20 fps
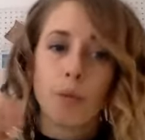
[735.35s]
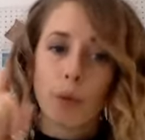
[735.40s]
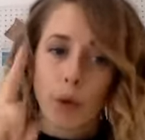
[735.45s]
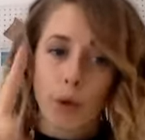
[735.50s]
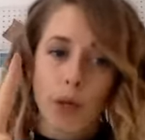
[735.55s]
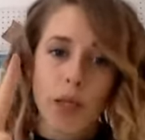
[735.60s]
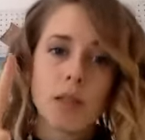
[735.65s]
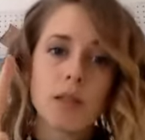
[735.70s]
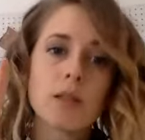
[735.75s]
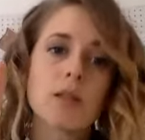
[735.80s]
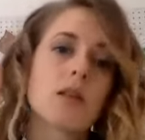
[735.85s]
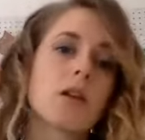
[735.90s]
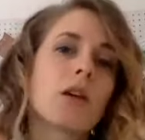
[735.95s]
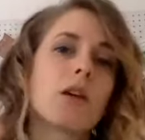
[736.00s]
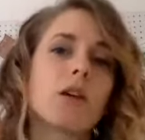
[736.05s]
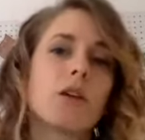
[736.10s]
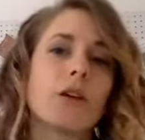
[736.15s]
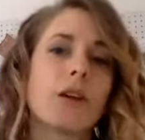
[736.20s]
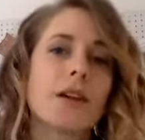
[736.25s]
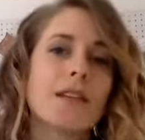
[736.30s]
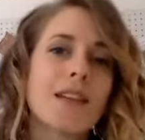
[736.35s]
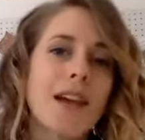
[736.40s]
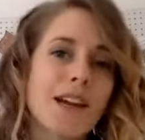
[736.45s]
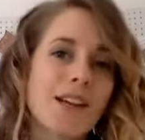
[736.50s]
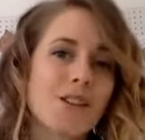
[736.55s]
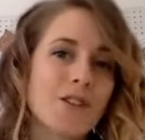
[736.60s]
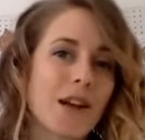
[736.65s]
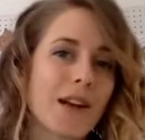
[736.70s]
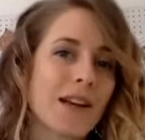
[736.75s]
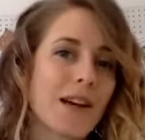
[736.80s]
Bonus, you get a
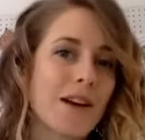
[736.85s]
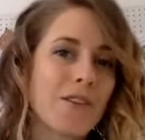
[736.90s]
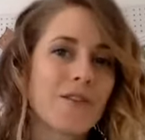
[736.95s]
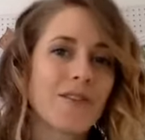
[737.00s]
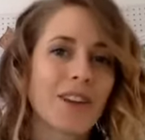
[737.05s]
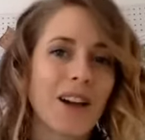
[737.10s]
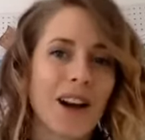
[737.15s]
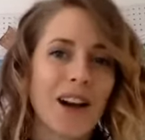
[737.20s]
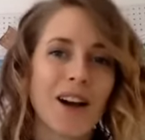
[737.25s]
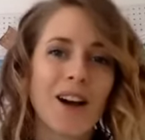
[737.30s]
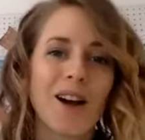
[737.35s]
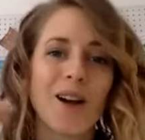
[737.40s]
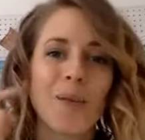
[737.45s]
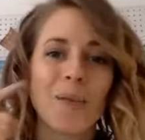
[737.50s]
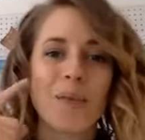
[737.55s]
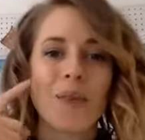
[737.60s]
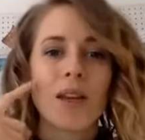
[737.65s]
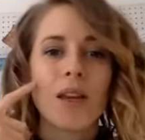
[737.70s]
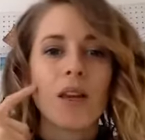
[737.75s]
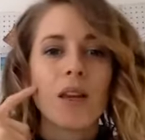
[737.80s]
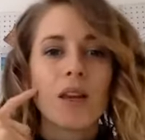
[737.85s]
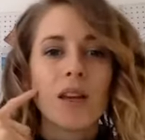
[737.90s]
tax write-off. And